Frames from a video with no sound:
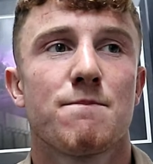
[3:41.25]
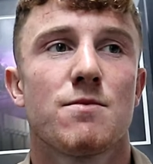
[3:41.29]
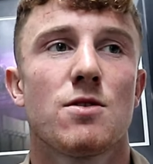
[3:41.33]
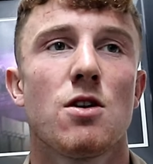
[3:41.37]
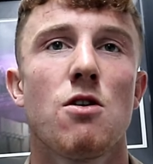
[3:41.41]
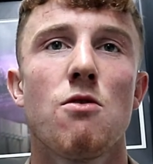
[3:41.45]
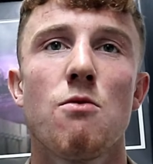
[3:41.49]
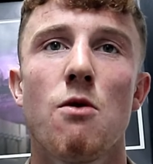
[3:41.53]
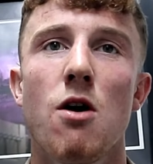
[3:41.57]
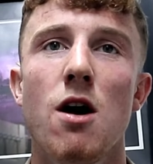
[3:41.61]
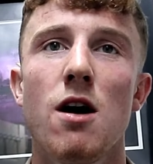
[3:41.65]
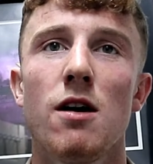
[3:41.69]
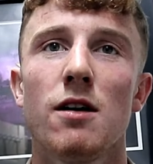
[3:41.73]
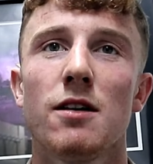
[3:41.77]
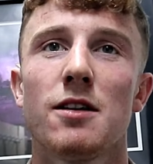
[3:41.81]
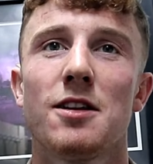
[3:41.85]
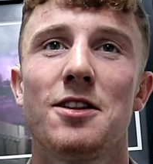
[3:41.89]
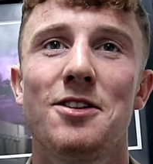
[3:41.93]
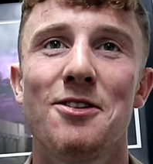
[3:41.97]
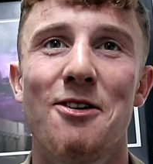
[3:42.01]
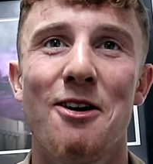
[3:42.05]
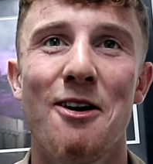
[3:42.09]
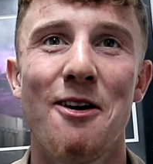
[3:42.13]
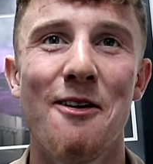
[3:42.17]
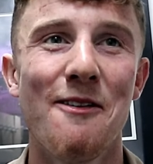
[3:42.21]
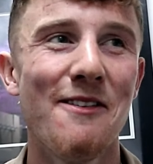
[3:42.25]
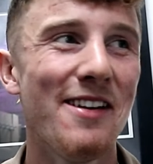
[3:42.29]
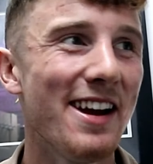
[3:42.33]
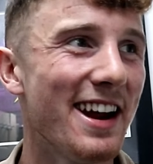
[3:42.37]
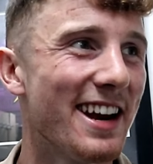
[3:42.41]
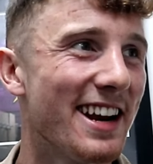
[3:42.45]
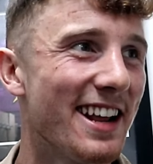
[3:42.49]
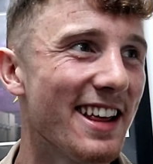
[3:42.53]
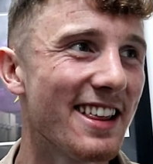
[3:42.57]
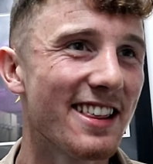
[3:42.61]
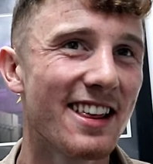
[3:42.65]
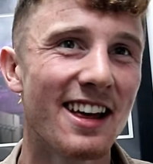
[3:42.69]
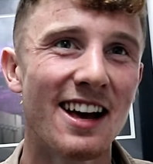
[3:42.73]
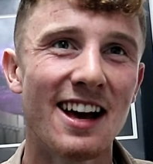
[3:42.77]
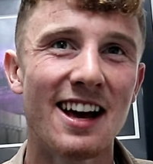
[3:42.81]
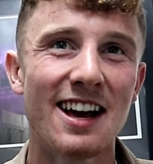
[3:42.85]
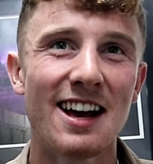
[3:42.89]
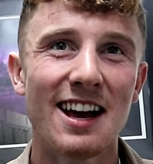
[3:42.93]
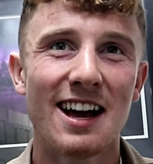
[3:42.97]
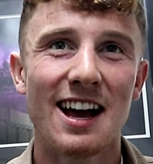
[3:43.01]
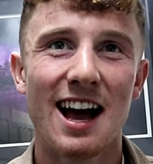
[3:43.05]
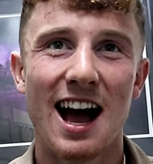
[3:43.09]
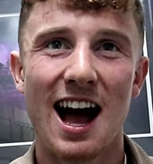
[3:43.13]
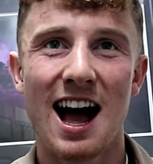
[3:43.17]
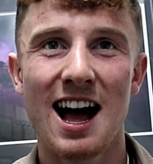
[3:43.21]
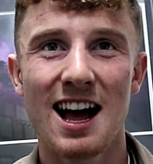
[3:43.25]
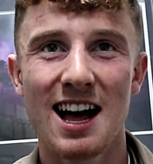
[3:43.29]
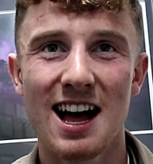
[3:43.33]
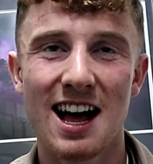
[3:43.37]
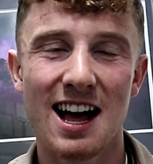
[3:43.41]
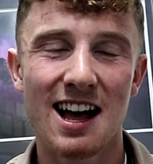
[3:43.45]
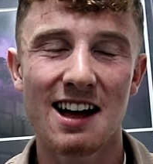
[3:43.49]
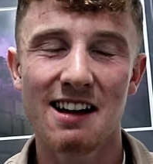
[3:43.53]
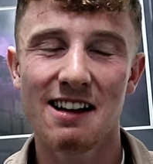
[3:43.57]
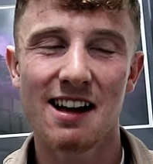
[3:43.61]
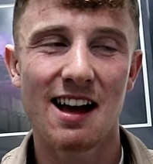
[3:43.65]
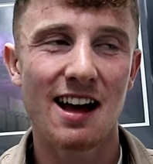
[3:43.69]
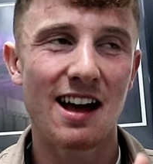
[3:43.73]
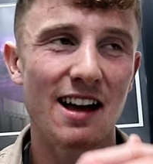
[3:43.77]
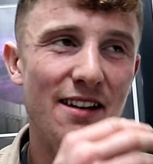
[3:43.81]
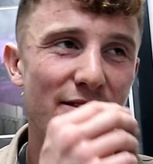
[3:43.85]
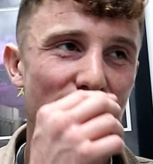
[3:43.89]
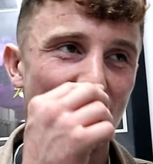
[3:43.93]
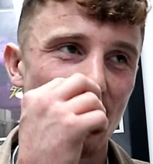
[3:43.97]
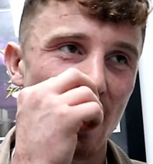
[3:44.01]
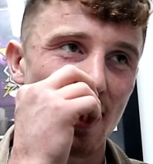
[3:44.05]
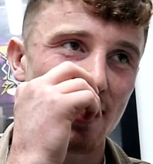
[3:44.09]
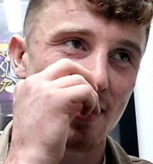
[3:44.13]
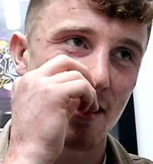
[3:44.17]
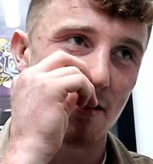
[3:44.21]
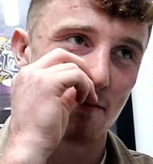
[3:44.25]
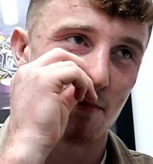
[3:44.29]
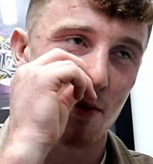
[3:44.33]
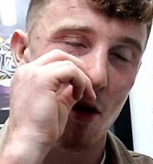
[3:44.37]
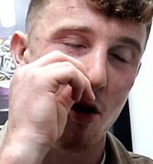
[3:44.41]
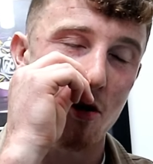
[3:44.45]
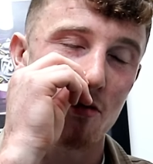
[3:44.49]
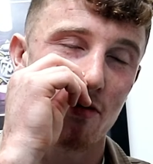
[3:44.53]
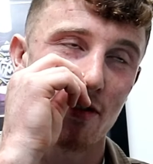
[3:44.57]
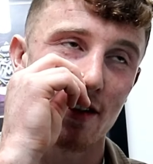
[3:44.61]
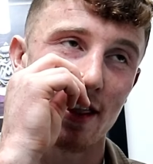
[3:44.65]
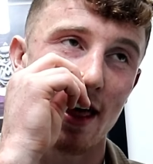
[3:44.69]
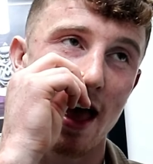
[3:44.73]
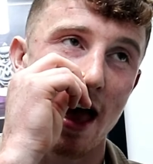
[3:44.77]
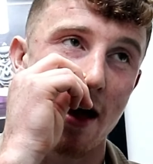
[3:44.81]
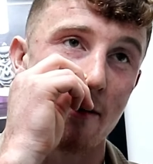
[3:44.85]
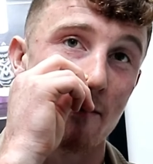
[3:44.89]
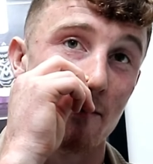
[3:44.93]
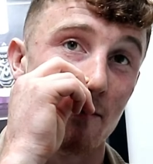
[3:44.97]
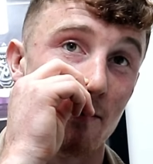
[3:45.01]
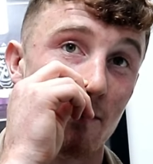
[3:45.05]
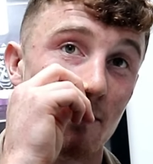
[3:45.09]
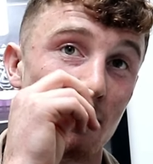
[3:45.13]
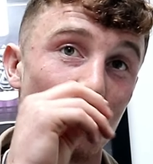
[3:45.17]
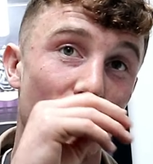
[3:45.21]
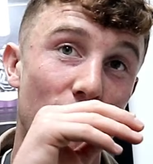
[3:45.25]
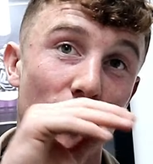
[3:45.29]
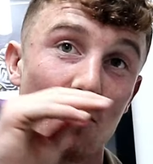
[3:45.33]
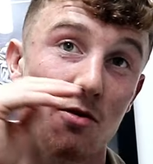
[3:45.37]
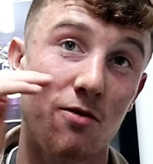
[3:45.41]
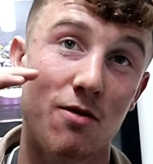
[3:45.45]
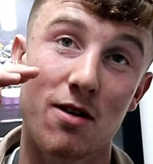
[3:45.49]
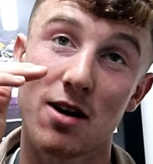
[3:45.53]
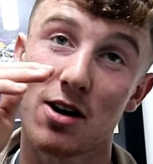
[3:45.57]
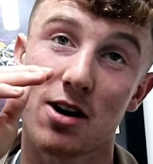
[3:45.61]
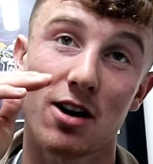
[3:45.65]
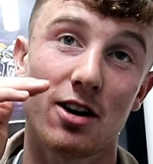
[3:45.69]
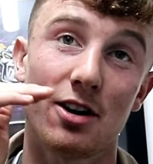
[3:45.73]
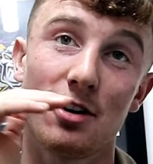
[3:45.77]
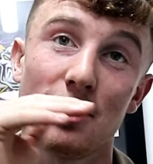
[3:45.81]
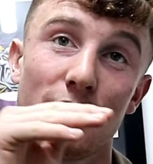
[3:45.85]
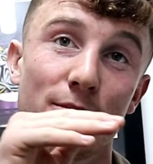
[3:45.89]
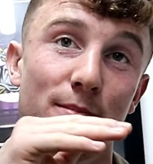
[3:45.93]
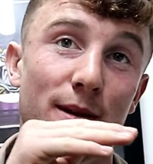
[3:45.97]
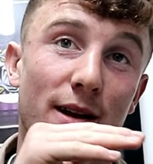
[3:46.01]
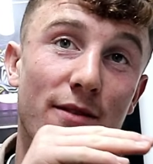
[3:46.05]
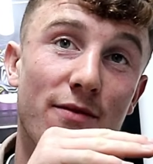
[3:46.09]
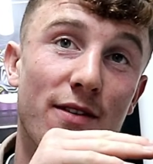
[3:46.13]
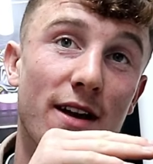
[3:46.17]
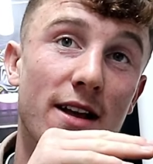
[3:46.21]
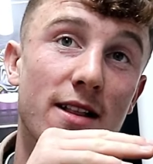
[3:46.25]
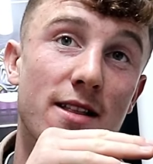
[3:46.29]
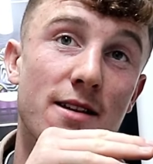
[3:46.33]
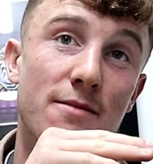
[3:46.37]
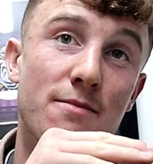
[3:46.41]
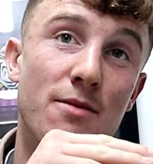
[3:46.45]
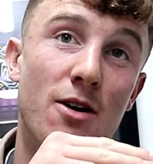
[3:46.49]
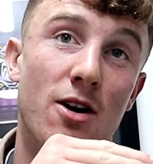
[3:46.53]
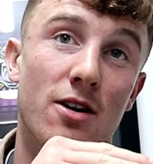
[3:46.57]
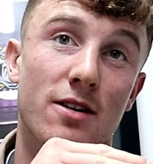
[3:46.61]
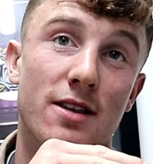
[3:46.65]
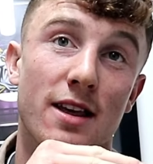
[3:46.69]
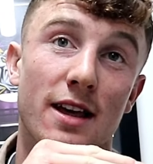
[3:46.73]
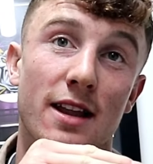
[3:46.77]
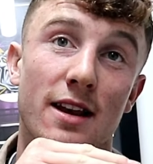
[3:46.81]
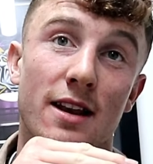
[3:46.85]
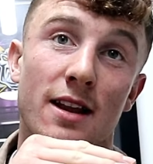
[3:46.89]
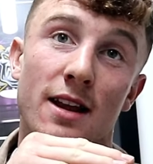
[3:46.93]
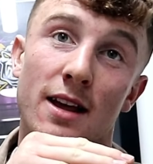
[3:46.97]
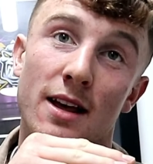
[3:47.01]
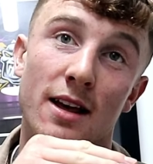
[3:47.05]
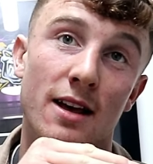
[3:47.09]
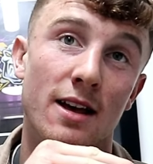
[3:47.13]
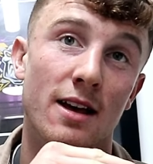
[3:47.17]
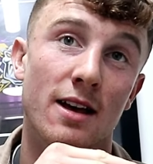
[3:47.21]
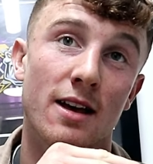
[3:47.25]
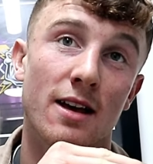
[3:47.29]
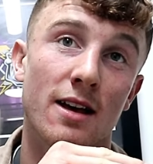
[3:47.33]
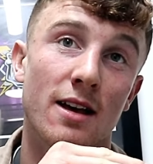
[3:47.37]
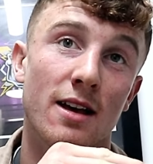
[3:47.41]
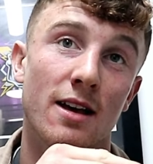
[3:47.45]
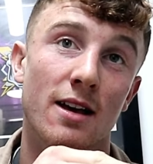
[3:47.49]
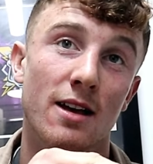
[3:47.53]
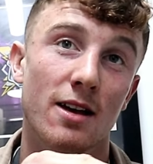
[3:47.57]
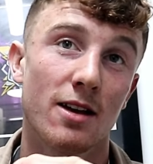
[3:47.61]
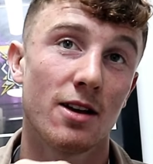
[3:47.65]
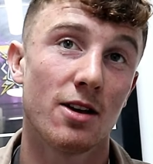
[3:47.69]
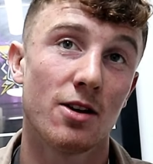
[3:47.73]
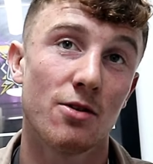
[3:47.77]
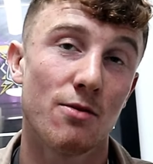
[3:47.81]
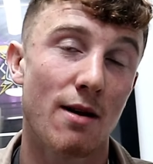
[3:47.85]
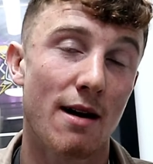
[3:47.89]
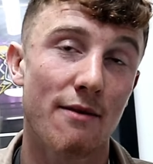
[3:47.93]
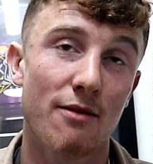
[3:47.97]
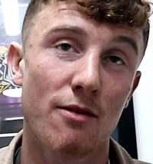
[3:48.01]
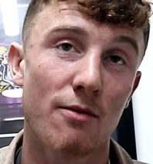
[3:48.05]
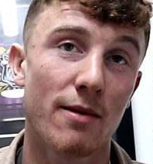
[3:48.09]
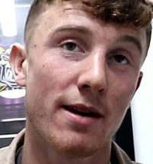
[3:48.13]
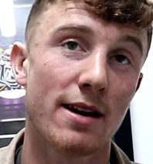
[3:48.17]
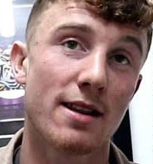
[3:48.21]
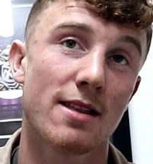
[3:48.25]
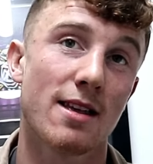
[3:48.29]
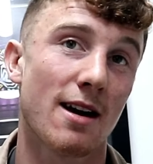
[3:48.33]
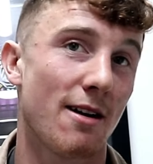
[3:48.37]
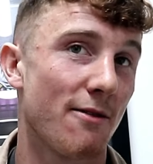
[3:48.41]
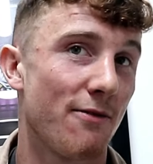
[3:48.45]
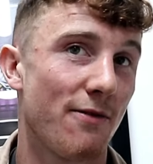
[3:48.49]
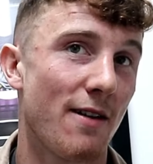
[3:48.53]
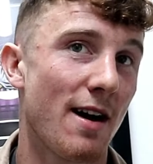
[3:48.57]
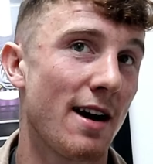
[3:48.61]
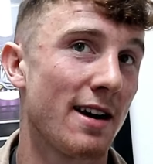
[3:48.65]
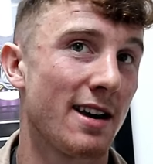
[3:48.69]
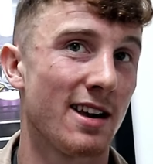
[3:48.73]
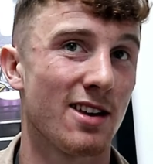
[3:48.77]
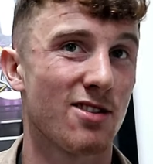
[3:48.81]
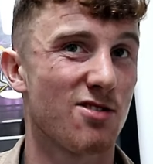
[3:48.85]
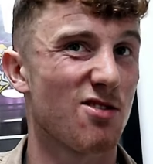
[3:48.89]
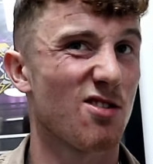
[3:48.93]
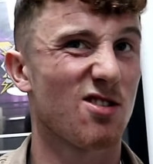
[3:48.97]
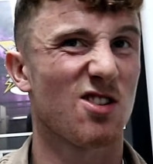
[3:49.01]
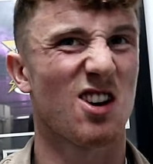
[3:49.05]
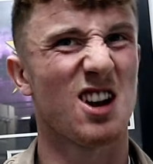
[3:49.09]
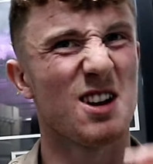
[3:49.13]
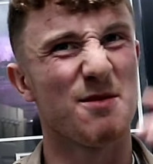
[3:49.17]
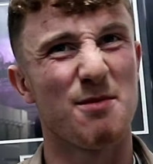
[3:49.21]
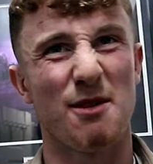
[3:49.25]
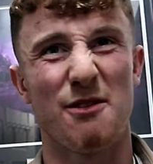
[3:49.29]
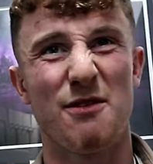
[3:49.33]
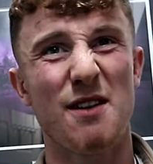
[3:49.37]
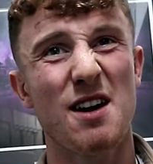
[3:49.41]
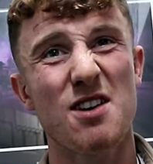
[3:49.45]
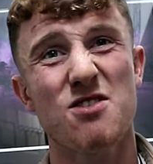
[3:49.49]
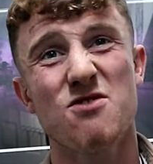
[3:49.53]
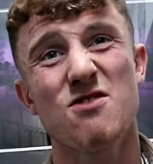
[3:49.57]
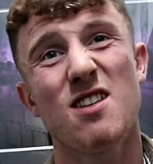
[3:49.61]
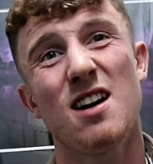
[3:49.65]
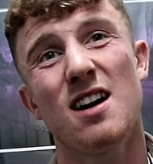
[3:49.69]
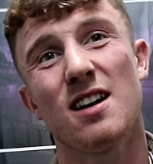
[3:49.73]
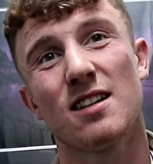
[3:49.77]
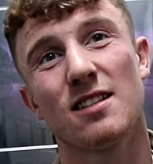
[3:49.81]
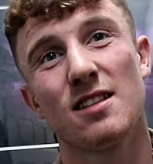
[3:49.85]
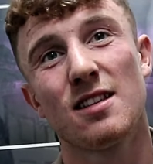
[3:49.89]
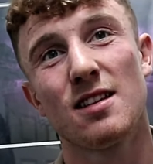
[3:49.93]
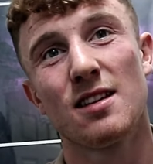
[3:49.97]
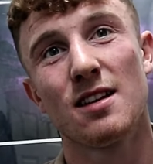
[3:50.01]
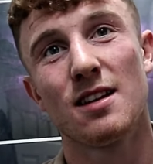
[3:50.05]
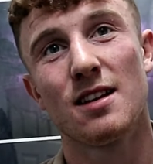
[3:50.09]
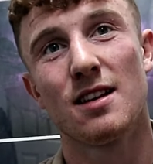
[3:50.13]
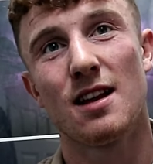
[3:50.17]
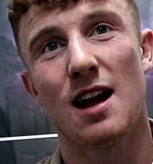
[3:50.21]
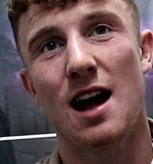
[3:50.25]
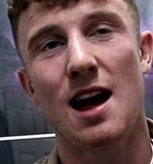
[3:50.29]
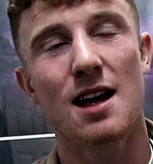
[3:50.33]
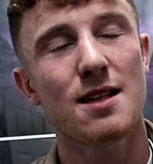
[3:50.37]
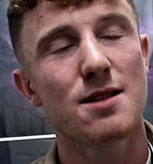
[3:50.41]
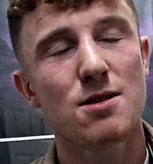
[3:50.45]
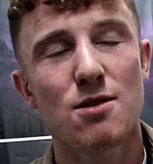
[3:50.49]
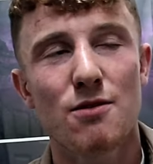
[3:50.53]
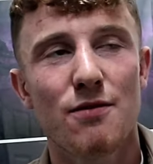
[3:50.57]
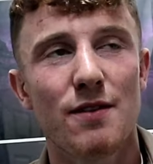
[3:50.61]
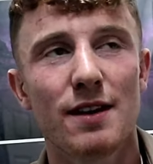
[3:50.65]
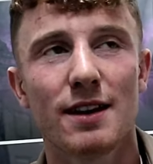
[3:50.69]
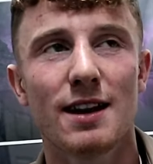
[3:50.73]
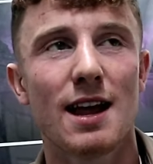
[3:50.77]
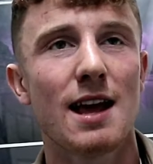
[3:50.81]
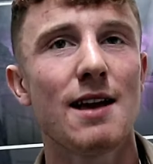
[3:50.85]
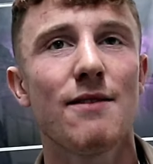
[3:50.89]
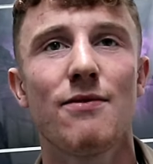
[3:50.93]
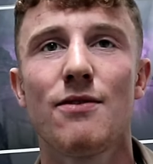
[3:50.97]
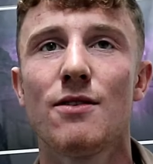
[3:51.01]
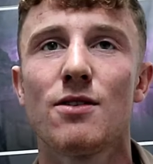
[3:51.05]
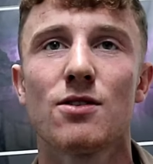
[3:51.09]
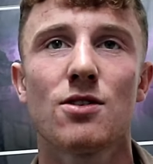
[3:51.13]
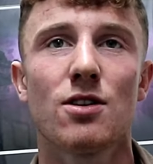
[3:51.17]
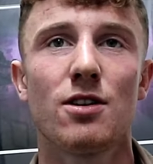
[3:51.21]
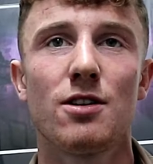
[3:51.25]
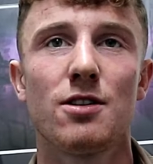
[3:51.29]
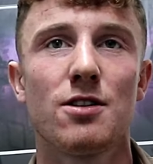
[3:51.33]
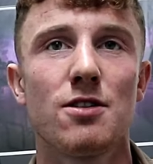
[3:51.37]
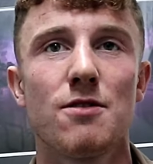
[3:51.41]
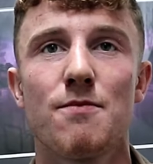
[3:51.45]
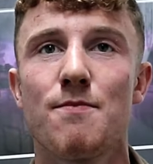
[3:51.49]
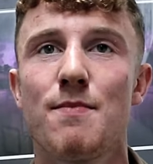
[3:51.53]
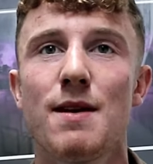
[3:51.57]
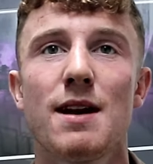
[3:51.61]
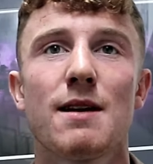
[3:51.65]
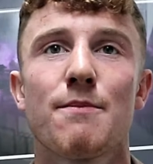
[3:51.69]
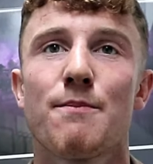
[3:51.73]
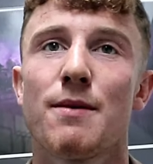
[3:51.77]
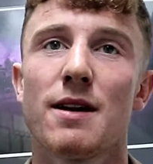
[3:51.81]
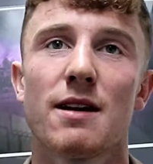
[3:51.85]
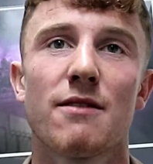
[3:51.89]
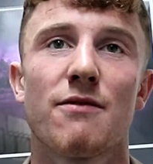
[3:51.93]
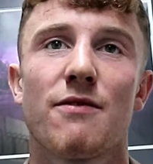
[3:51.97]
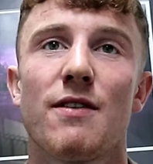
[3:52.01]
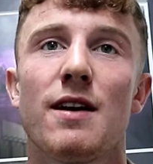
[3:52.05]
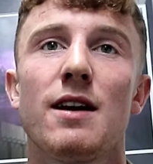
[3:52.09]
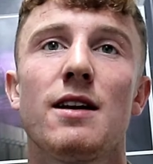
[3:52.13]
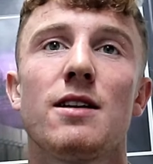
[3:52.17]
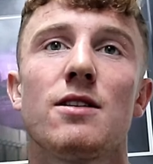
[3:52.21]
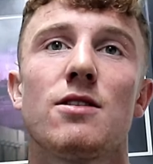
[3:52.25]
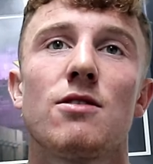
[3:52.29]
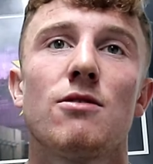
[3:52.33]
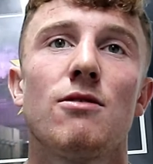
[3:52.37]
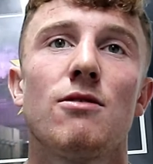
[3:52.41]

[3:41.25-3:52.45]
So what? You know what I mean? He's, I, I, I've said that both of them you know, are going to do big things in boxing. Whoever wins that fight is just going to be fast tracked. Yeah. I still think Nathan's going to do big, big things.